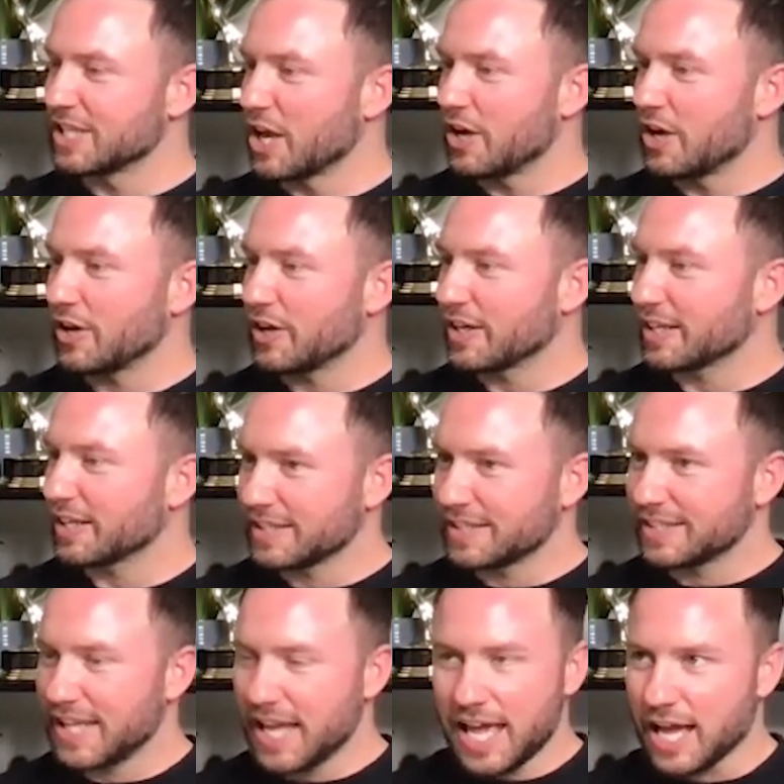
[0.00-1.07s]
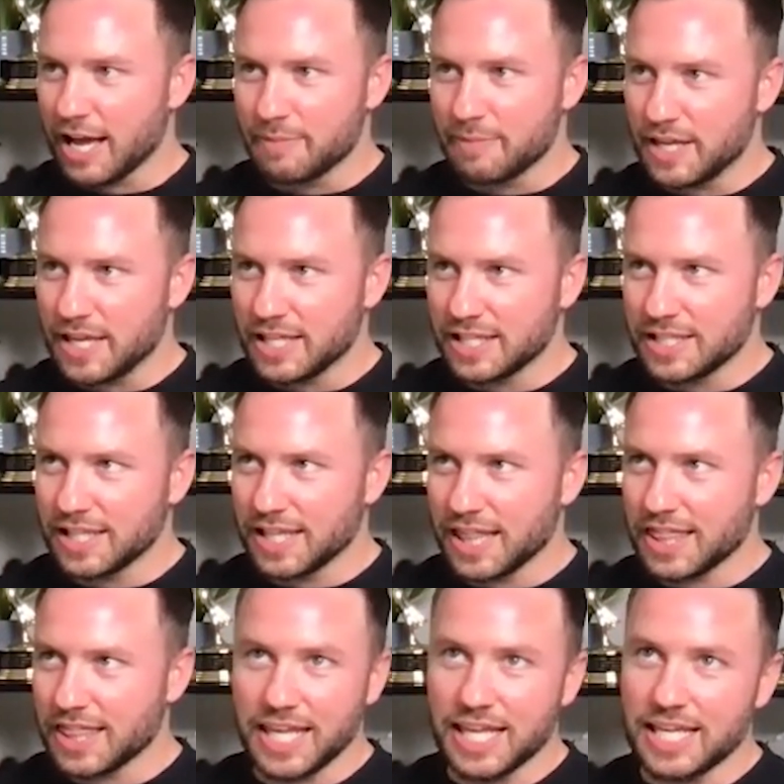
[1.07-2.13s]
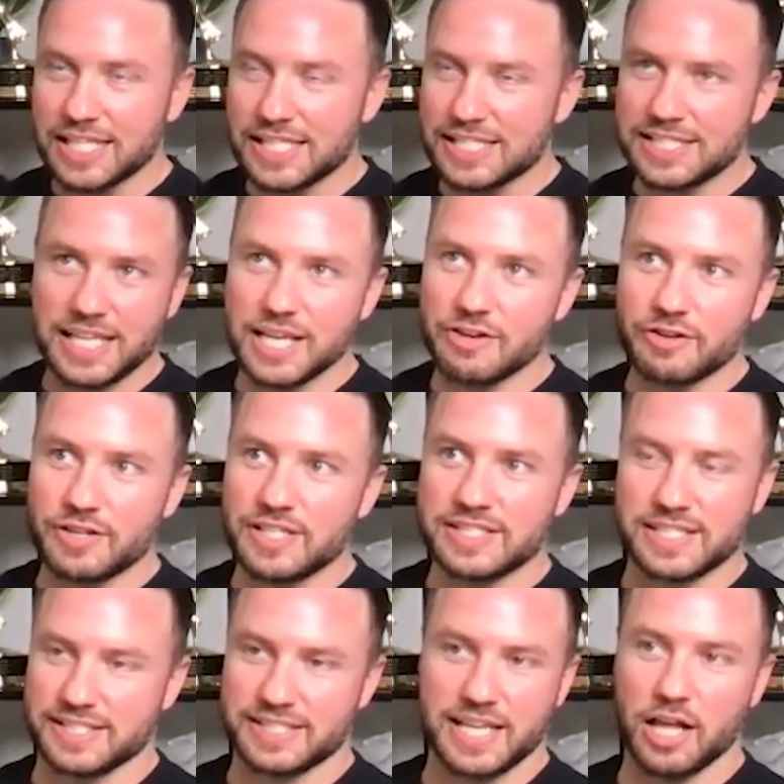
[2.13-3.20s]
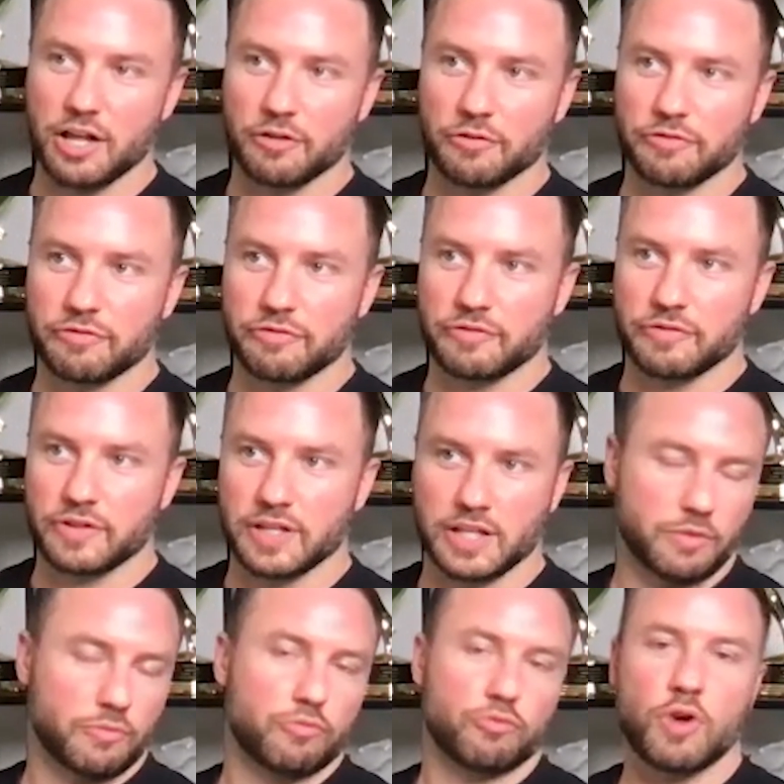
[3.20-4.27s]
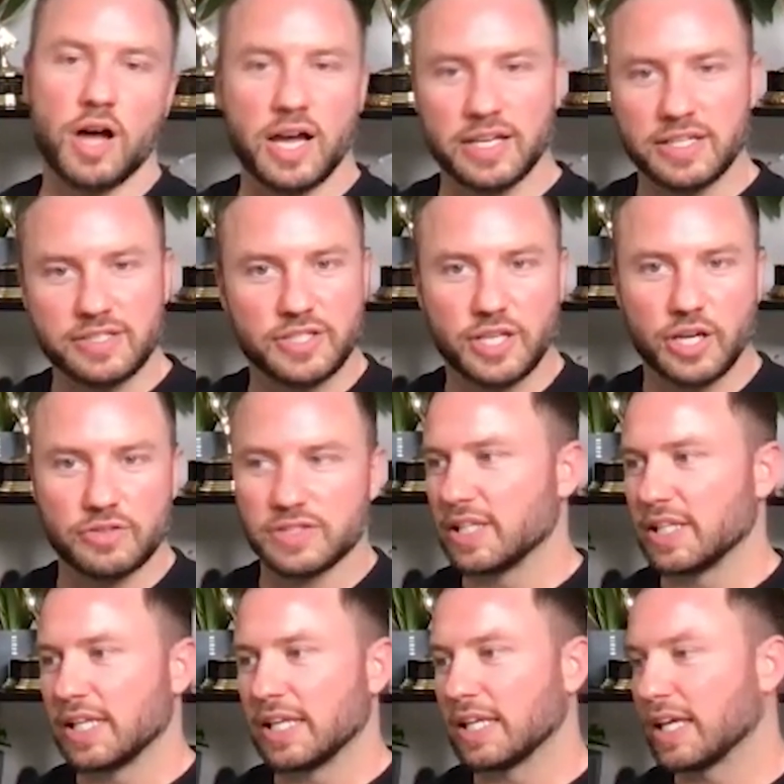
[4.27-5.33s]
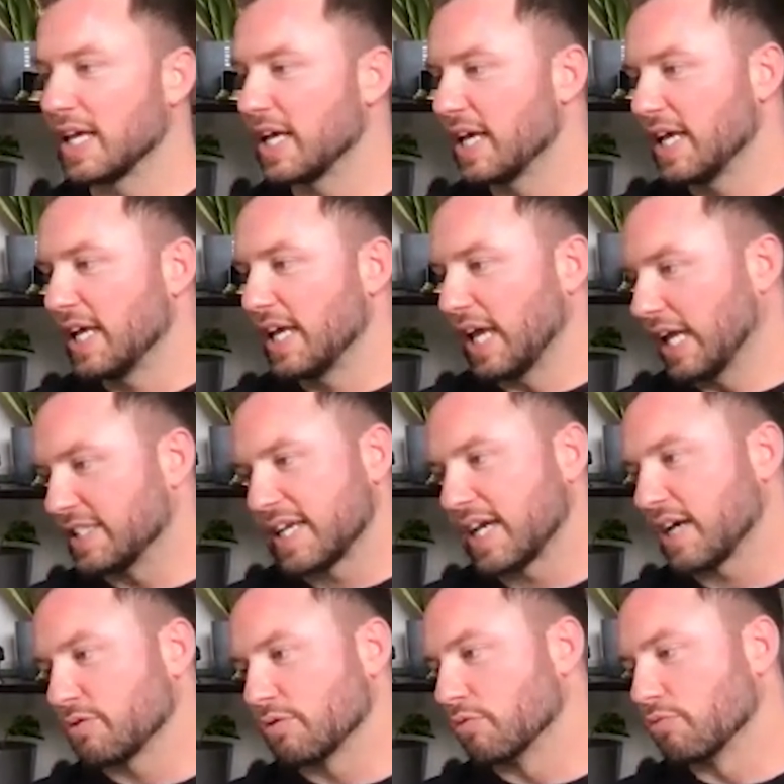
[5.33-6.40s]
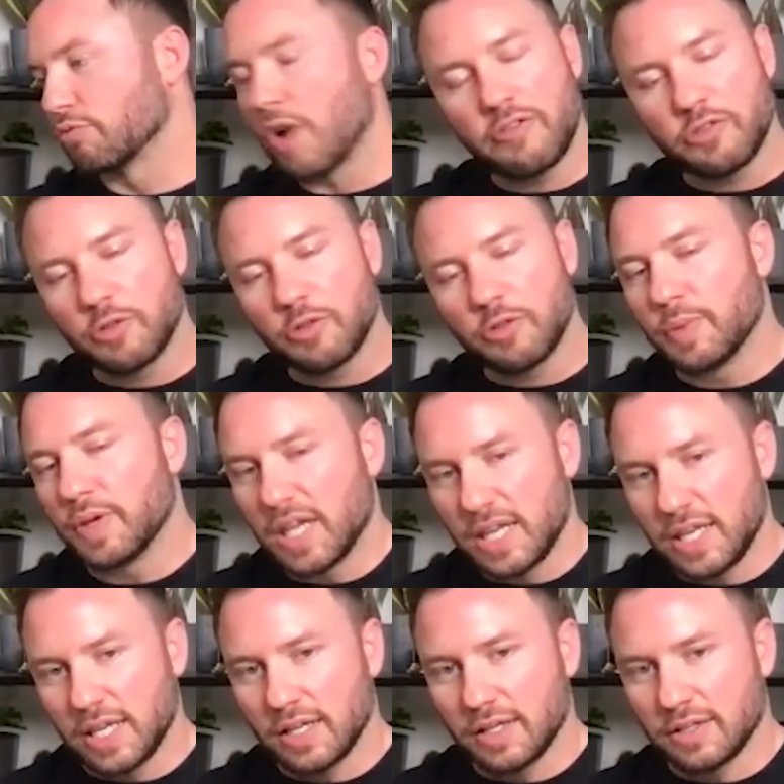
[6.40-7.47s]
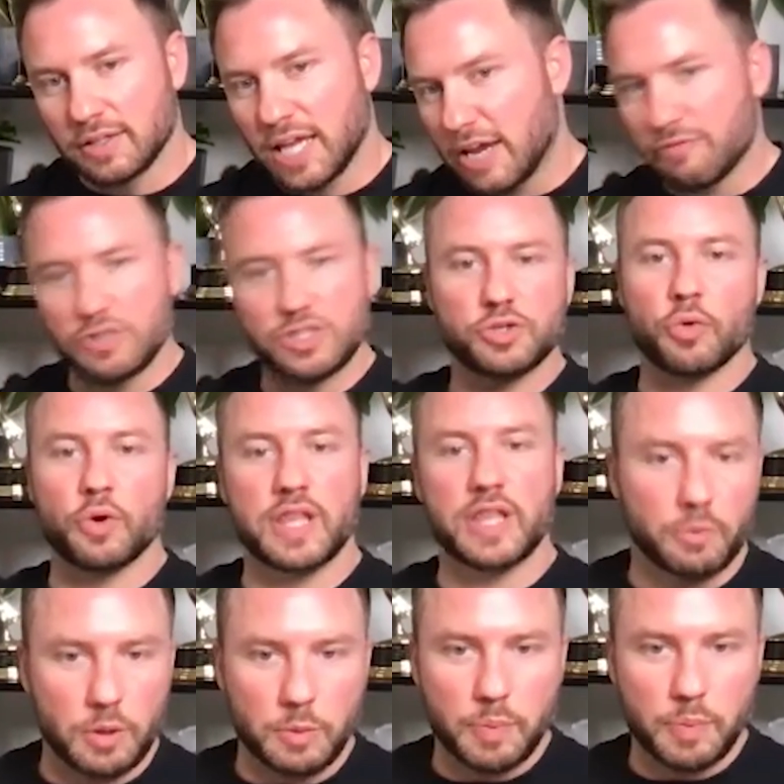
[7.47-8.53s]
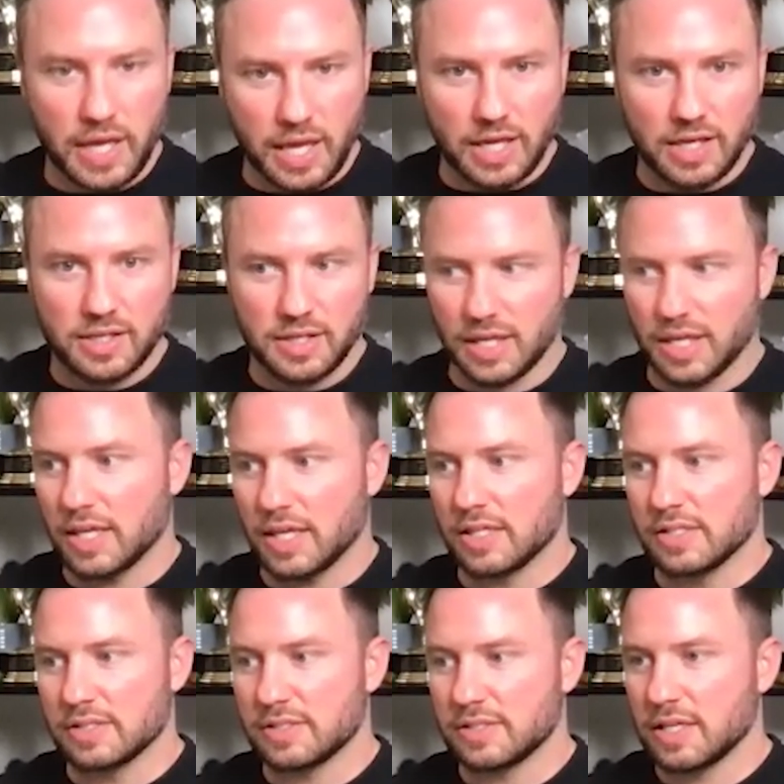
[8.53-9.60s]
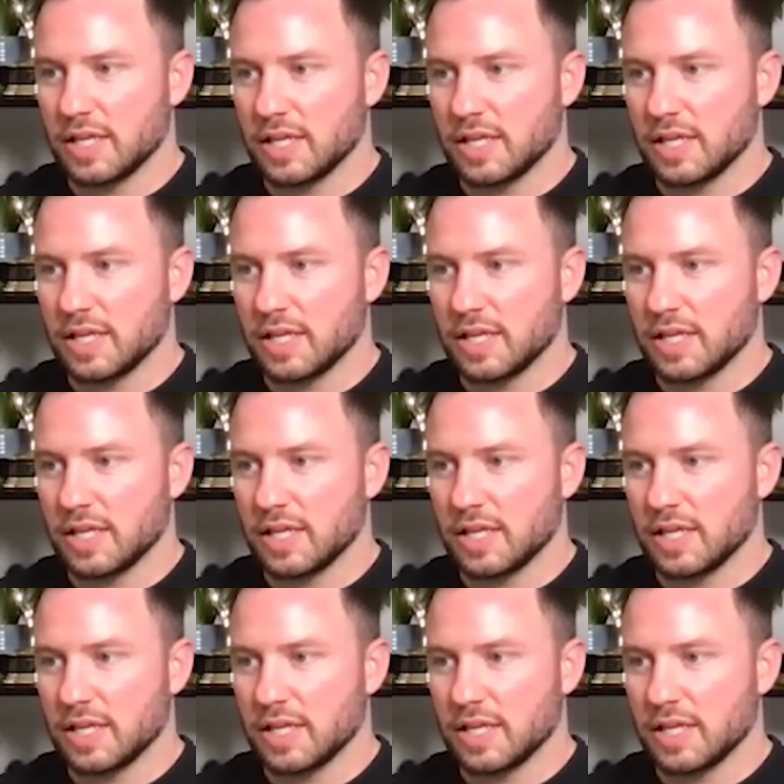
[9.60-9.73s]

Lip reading: So, yeah, I mean, the series itself, Ryan is totally integral right from the beginning. Every story that we pick is,